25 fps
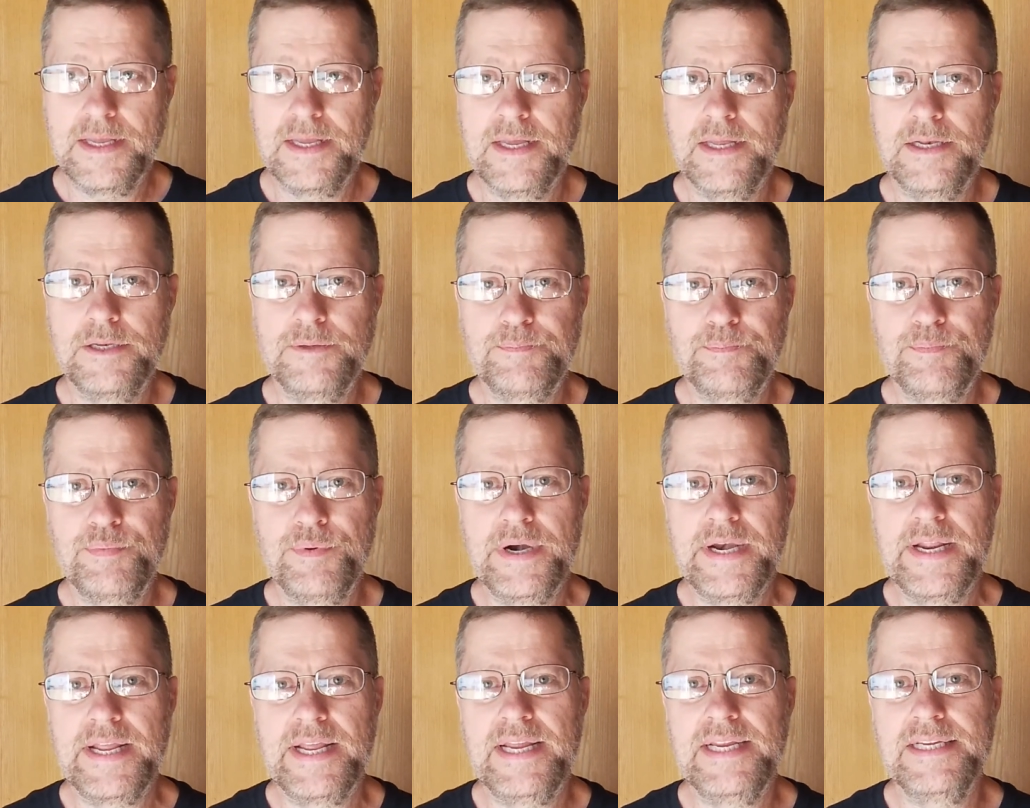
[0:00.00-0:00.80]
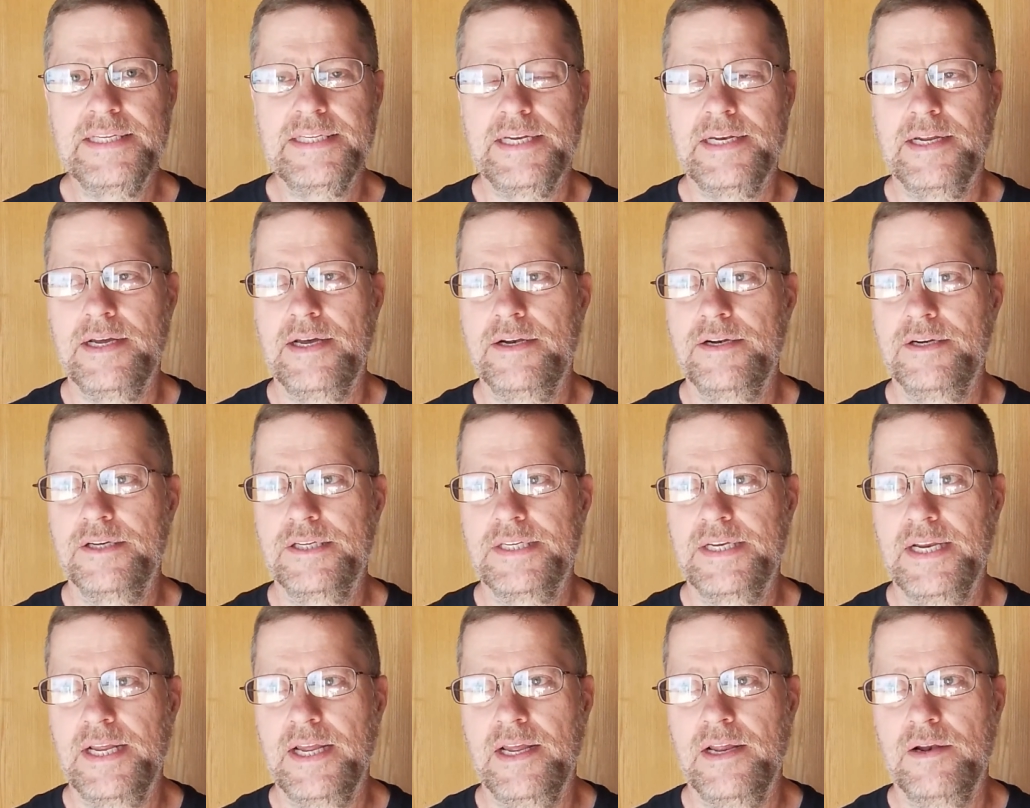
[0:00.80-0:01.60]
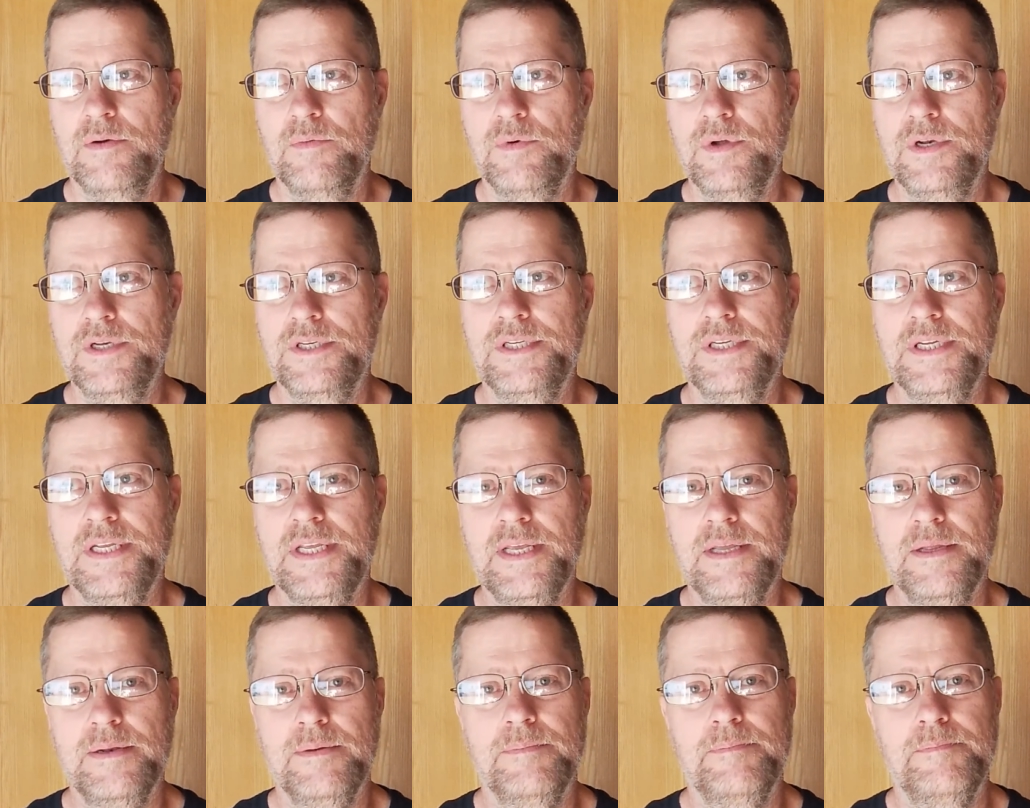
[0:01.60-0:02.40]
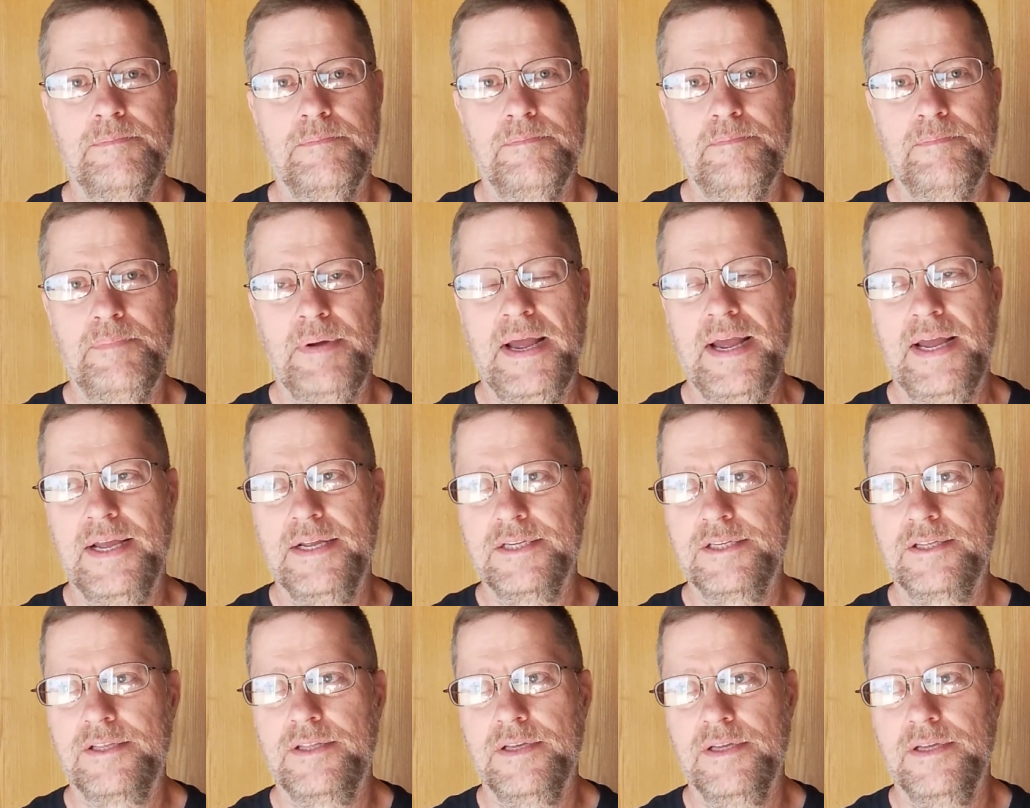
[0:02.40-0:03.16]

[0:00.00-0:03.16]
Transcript: It's pretty easy to understand once you get past